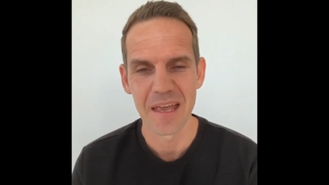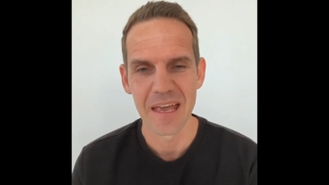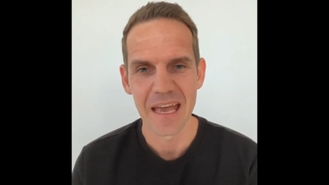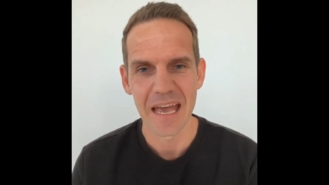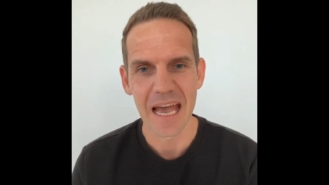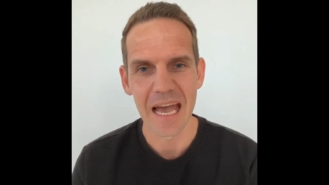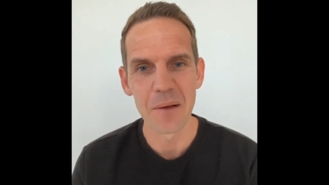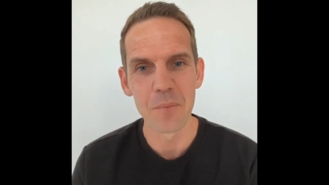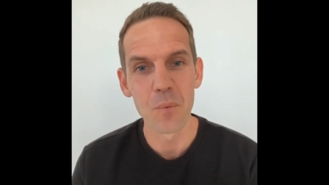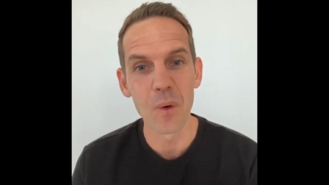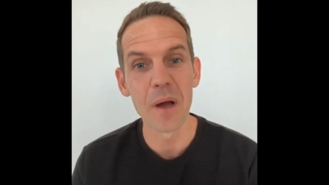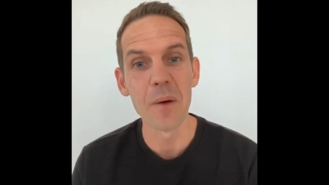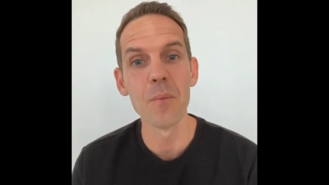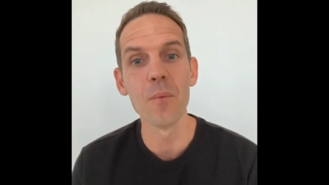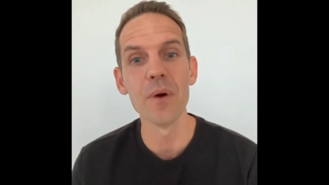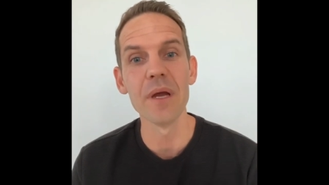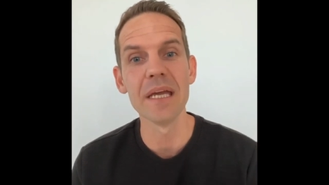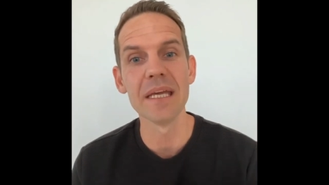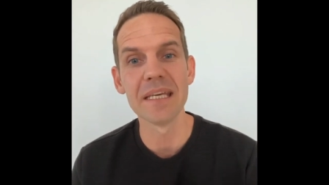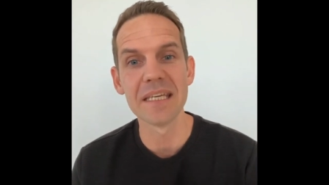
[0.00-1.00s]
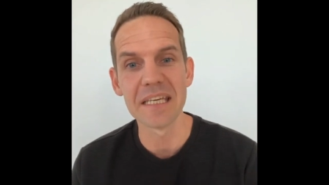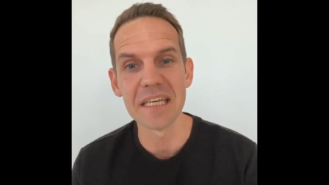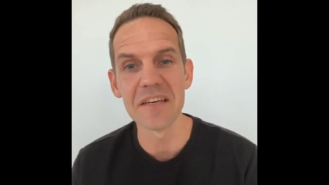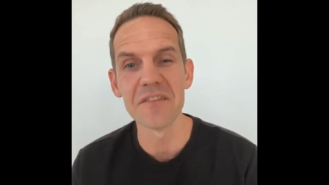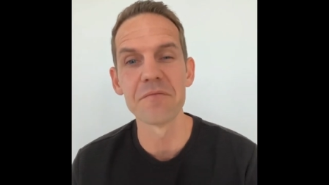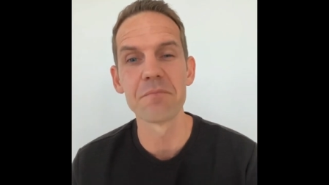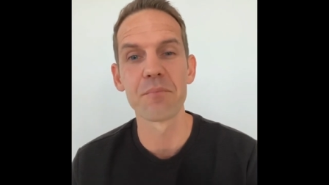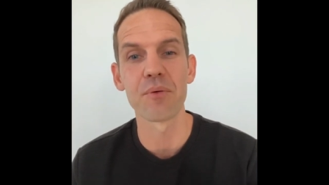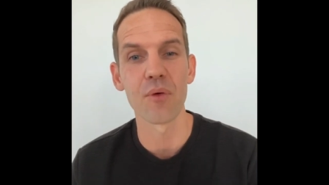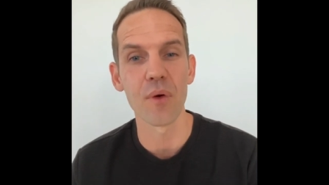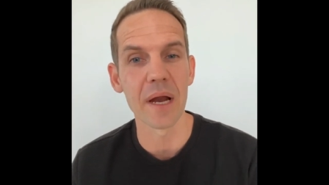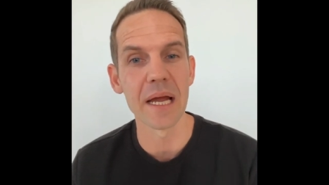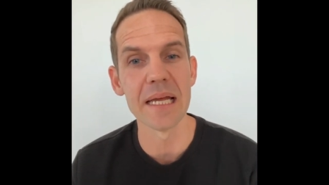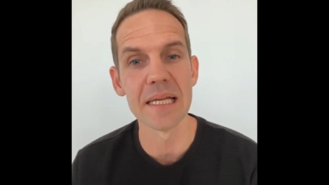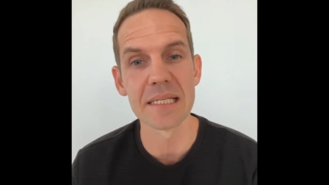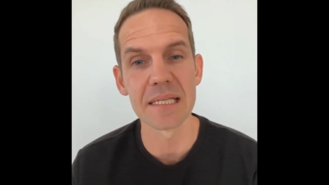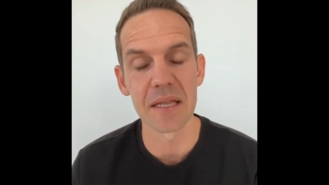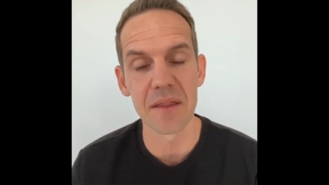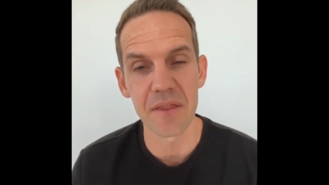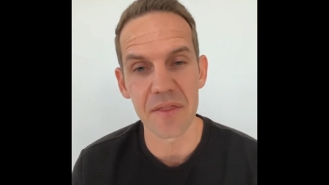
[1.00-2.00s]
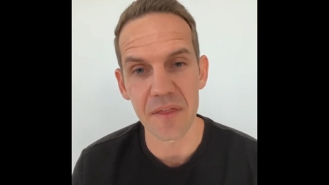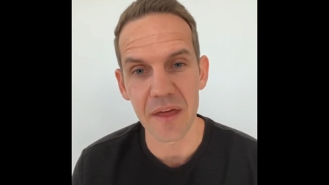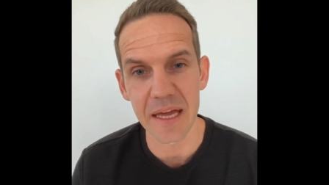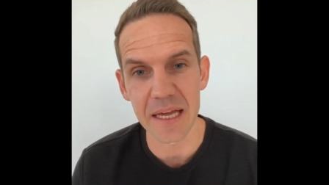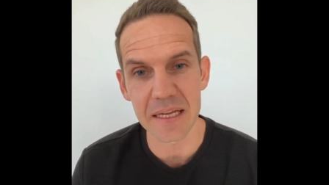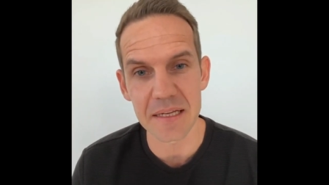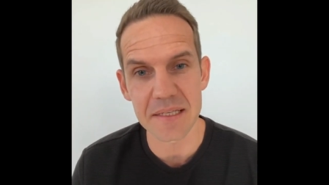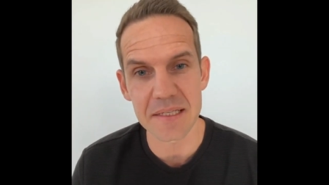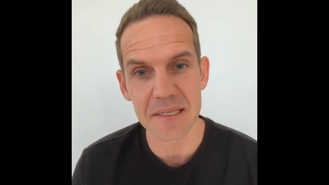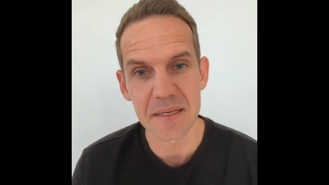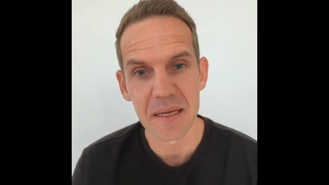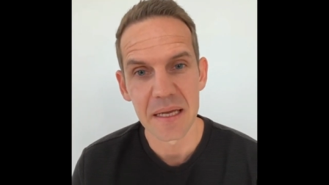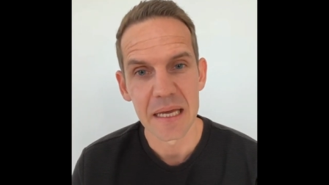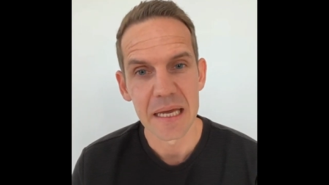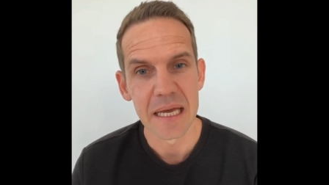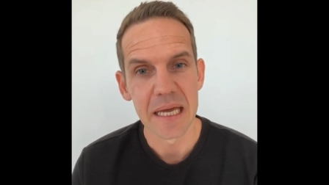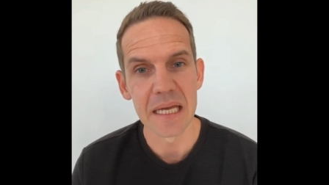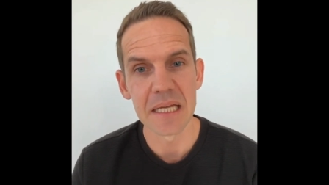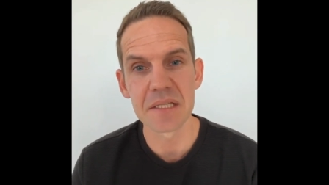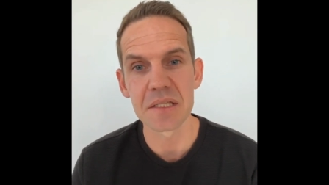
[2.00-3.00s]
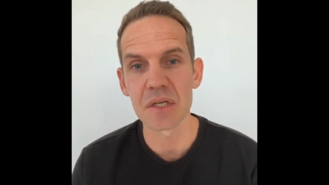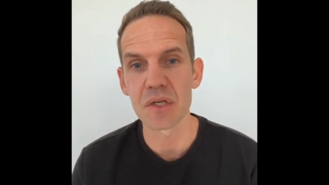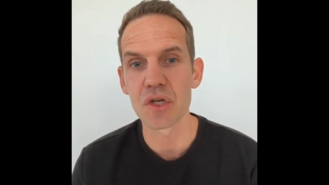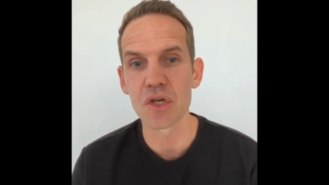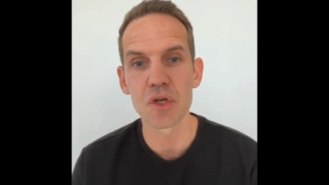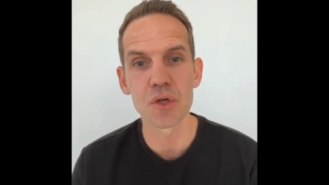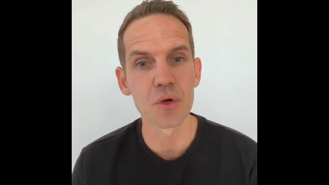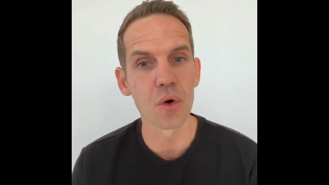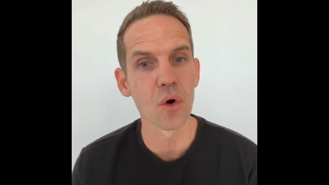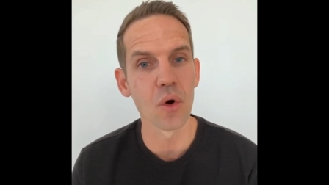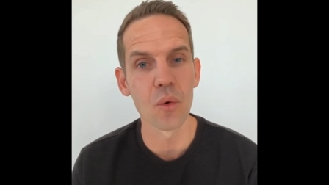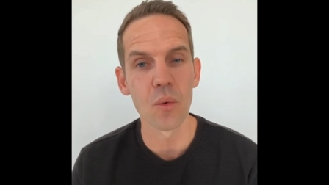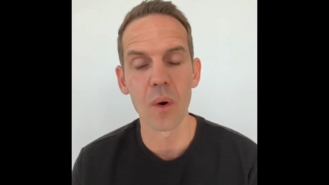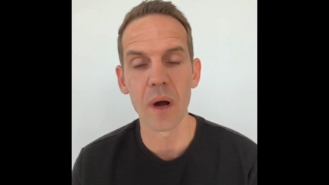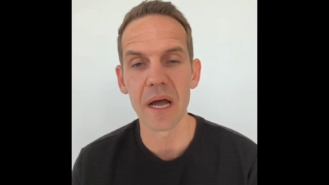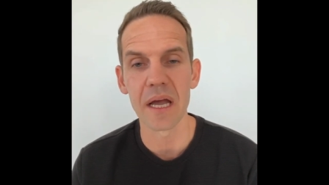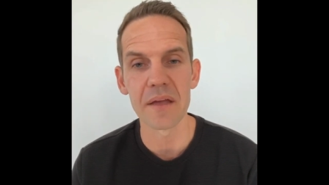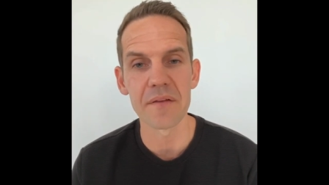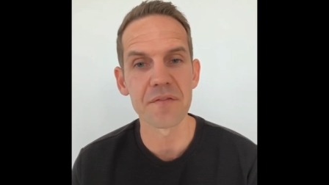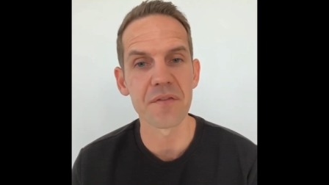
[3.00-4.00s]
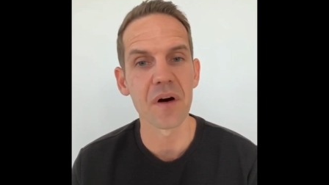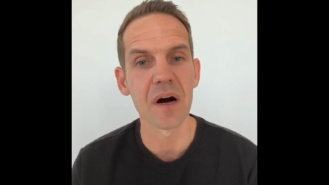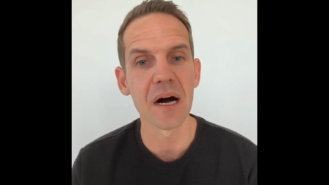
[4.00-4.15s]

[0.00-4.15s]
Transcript: And when we give praise and thanks, it's a sure way for